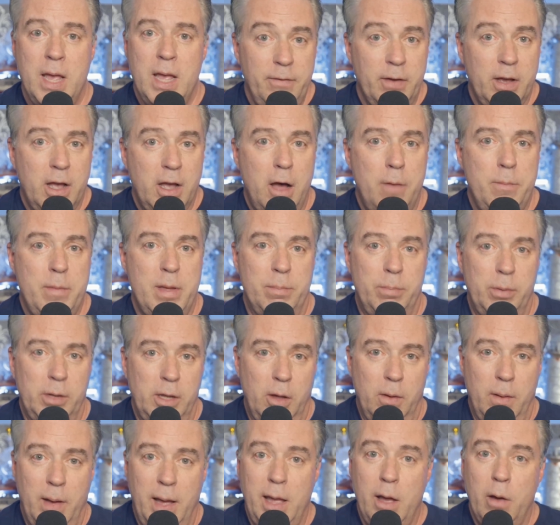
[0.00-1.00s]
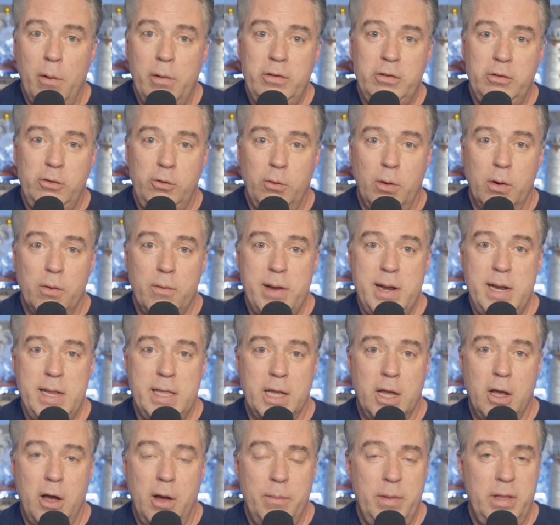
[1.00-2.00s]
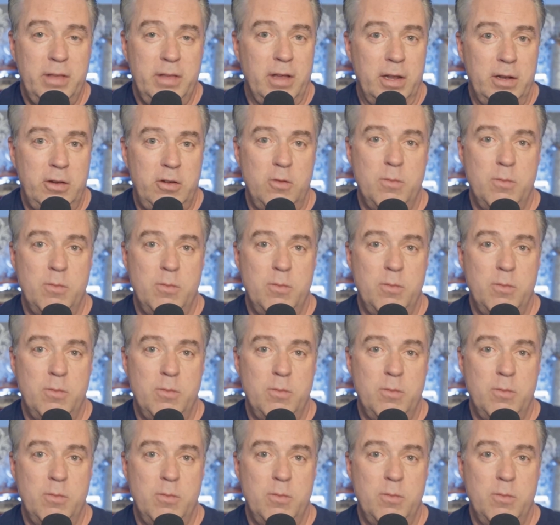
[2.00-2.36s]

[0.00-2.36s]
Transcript: leave a comment below. I always enjoy reading the comments.